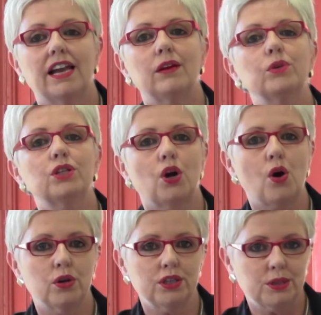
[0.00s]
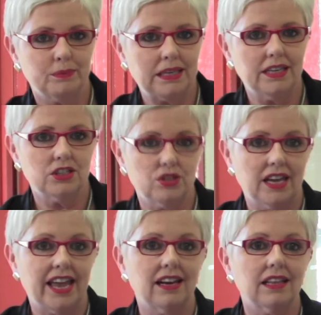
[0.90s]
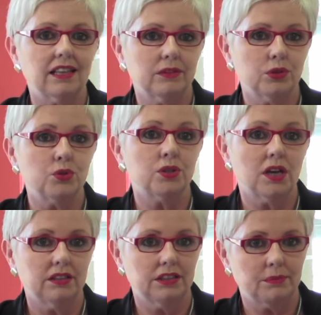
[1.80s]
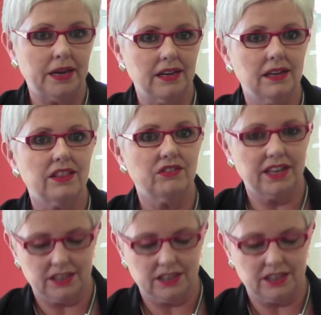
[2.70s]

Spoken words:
and I wouldn't contemplate doing anything which would undermine the